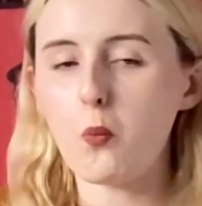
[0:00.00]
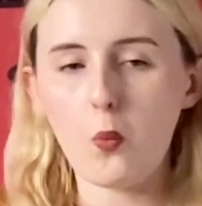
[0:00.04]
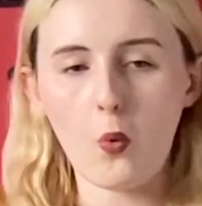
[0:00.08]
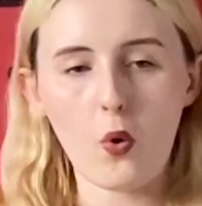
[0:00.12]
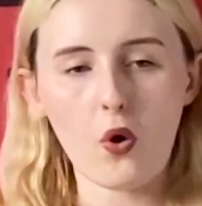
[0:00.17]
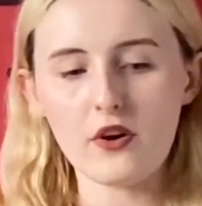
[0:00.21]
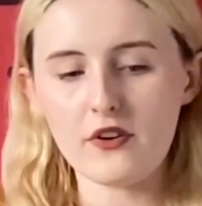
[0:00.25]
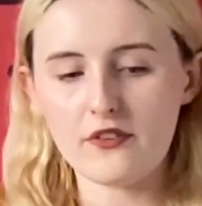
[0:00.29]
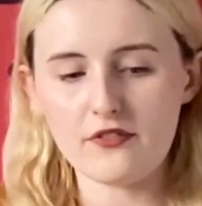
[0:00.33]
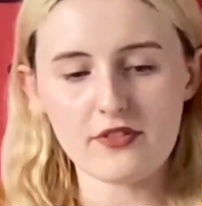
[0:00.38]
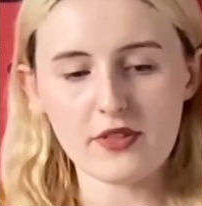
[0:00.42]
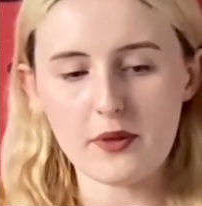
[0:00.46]

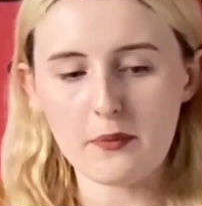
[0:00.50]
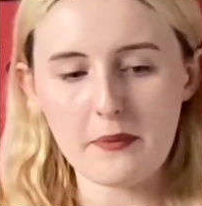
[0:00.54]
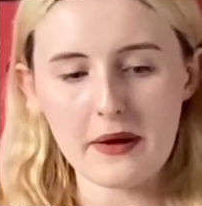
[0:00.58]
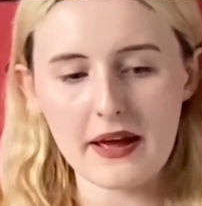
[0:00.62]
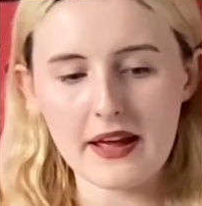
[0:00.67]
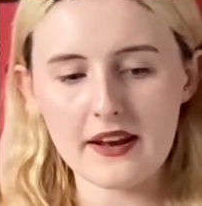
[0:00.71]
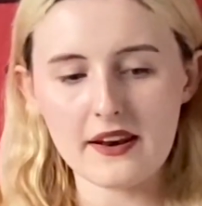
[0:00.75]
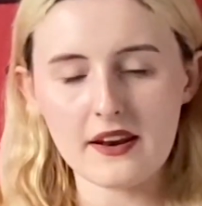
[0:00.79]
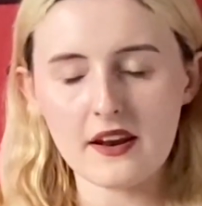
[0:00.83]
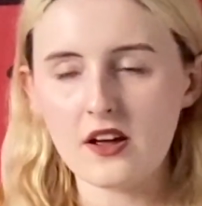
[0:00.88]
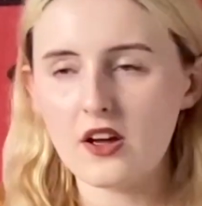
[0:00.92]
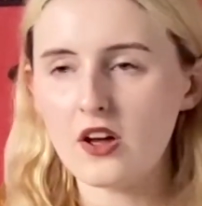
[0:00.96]
one of them
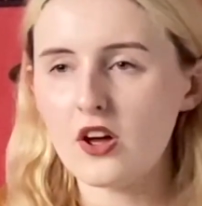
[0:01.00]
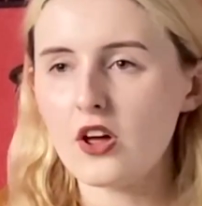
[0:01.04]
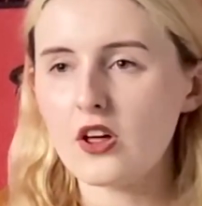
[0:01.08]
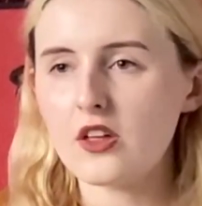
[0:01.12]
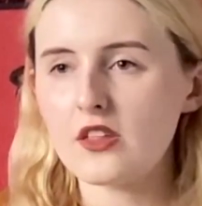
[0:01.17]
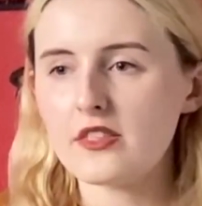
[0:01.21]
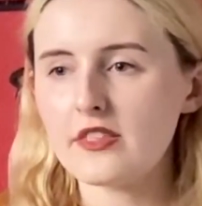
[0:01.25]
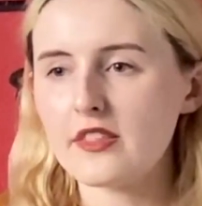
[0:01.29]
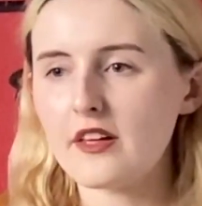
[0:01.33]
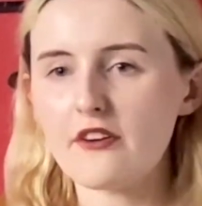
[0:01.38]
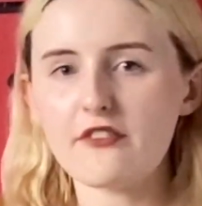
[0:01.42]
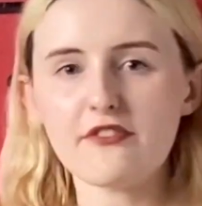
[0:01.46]
in.
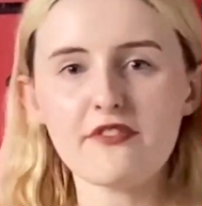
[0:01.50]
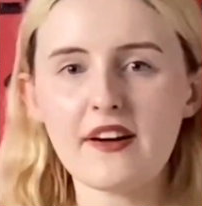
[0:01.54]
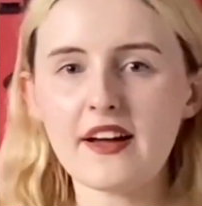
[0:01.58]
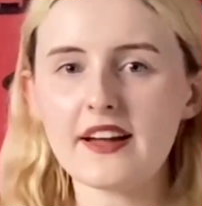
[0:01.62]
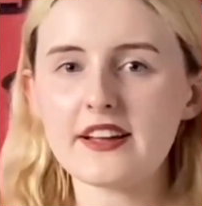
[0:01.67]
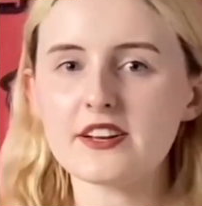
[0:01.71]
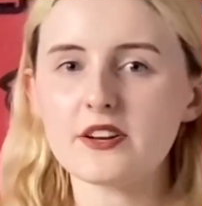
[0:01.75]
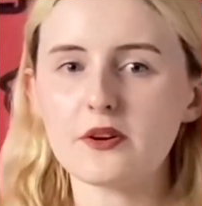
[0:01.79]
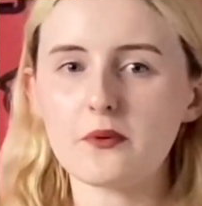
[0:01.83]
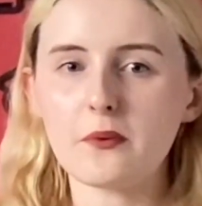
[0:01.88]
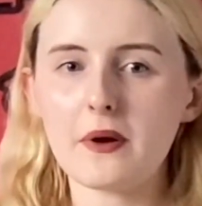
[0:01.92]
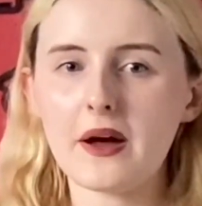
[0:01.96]
They'll
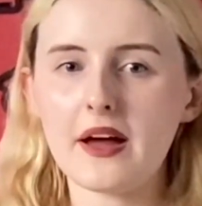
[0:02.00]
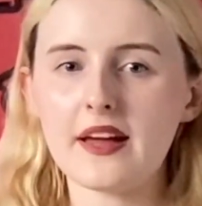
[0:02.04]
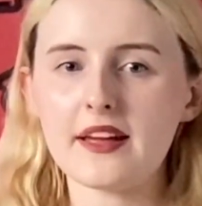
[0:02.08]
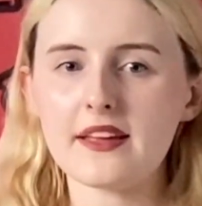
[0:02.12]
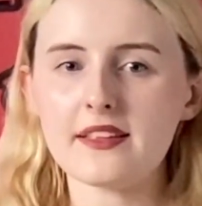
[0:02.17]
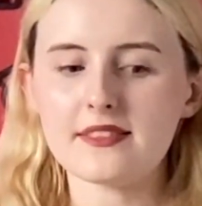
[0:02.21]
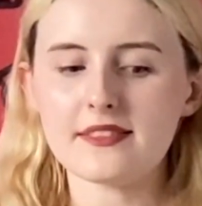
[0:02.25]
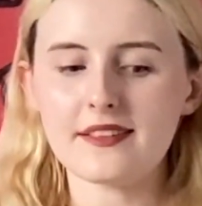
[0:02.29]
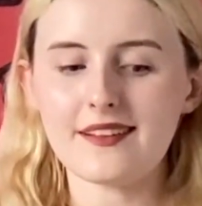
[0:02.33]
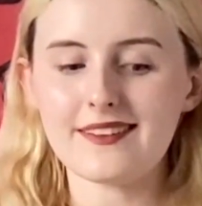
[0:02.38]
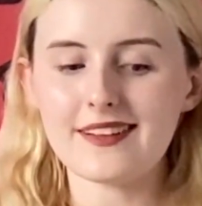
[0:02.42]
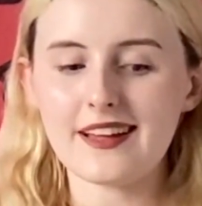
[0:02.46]
find a
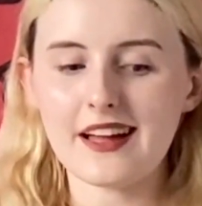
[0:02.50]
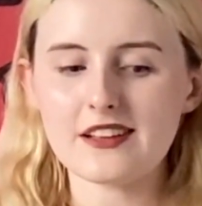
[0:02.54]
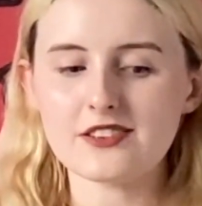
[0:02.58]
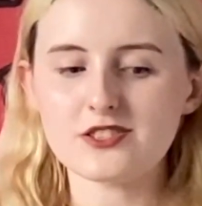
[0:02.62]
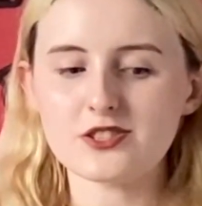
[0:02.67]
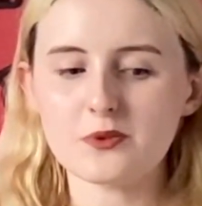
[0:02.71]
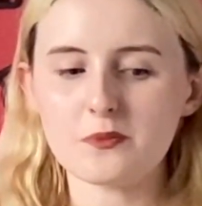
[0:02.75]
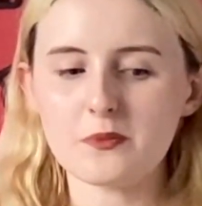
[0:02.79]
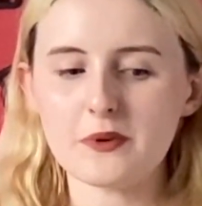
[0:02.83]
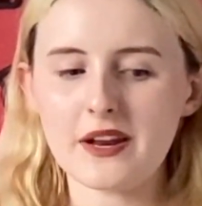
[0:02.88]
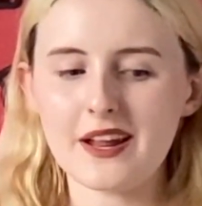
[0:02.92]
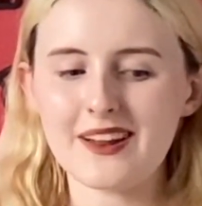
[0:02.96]
way. They'll get
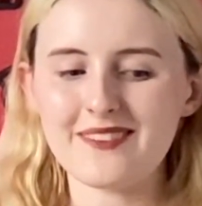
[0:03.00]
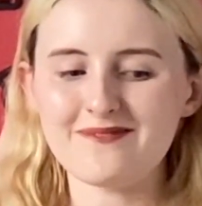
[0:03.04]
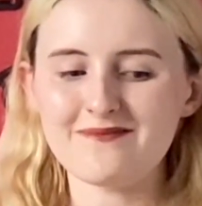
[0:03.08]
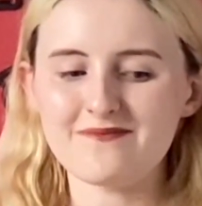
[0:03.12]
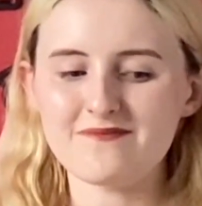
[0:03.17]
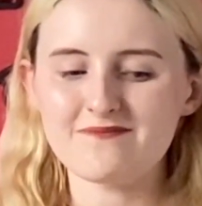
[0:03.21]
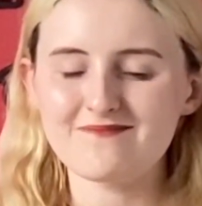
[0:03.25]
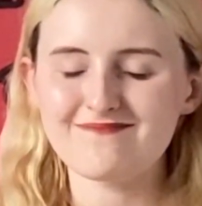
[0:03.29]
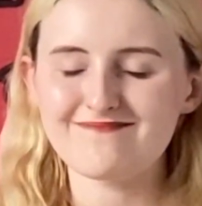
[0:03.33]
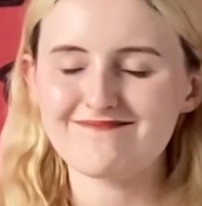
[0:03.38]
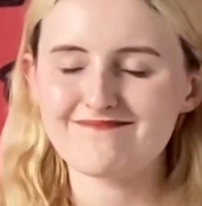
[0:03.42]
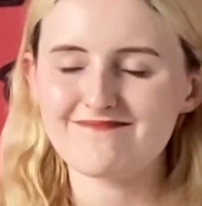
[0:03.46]
someone in.
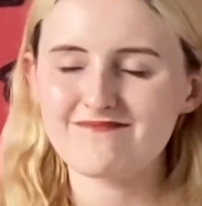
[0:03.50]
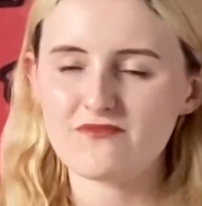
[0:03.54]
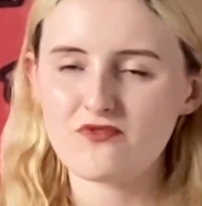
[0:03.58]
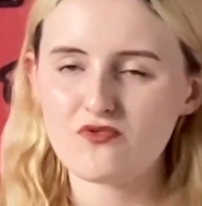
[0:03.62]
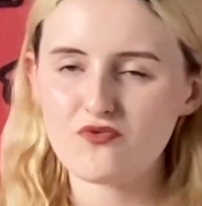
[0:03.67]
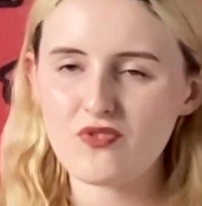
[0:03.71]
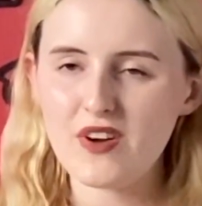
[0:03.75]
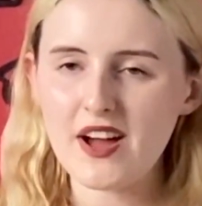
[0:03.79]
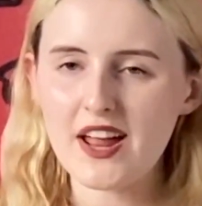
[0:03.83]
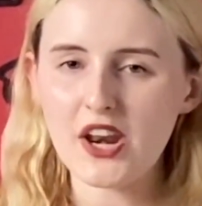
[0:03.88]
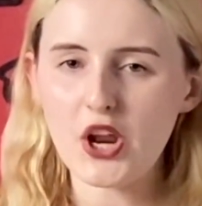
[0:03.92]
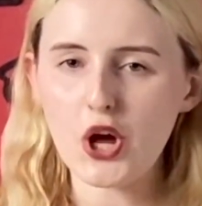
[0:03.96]

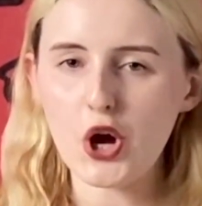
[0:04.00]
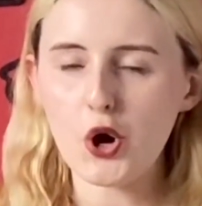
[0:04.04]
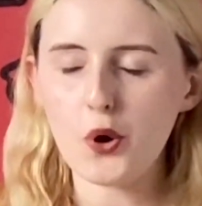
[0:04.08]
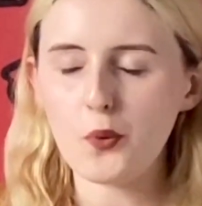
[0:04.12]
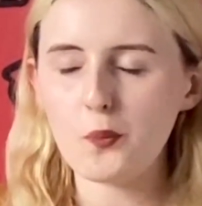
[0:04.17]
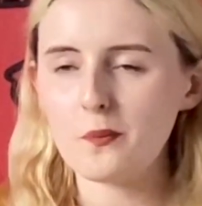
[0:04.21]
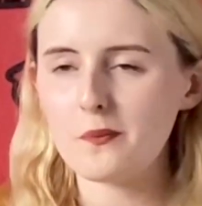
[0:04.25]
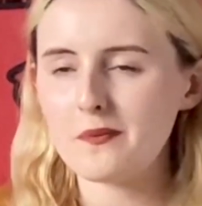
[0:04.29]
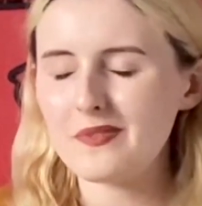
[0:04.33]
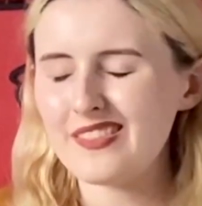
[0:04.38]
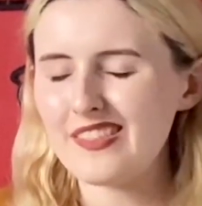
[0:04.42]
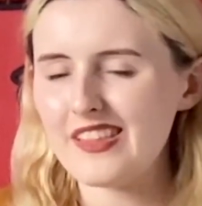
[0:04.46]

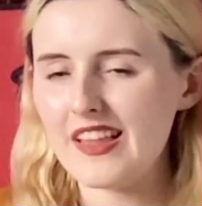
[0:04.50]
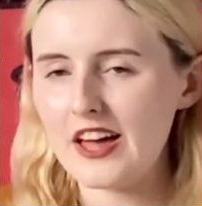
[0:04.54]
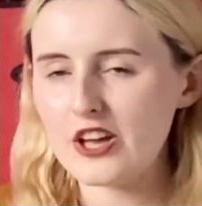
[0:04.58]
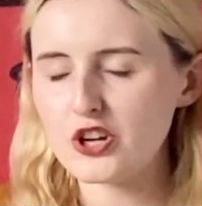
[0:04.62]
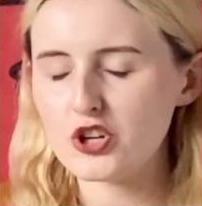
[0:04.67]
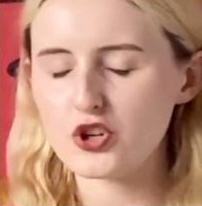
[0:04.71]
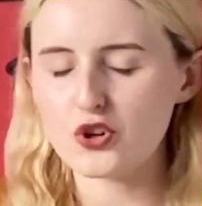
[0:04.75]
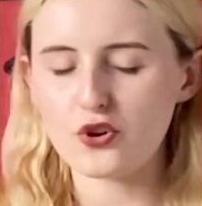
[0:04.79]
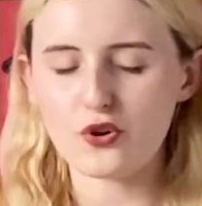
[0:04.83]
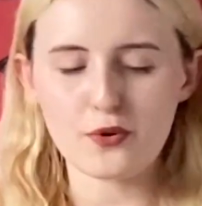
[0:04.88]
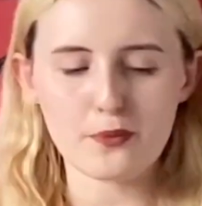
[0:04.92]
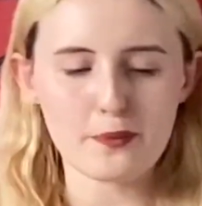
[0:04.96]
Renault, less
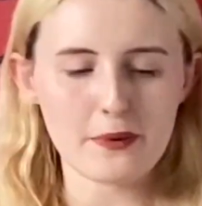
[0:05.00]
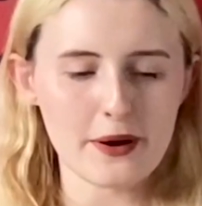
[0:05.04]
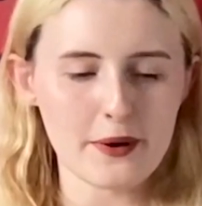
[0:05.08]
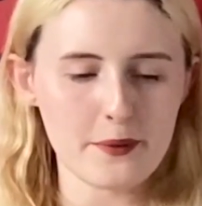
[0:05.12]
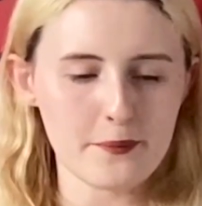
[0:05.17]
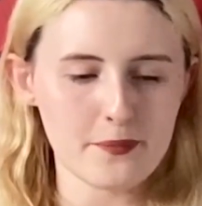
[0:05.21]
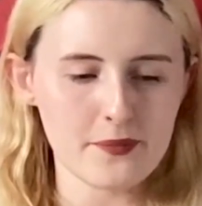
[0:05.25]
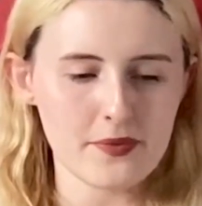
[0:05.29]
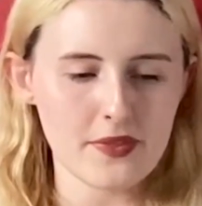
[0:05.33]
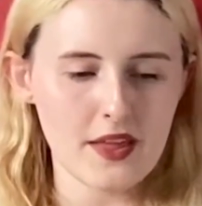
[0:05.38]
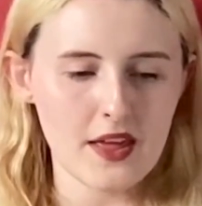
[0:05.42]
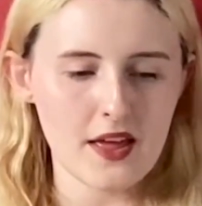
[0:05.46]
sure
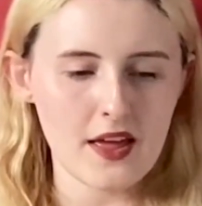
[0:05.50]
about.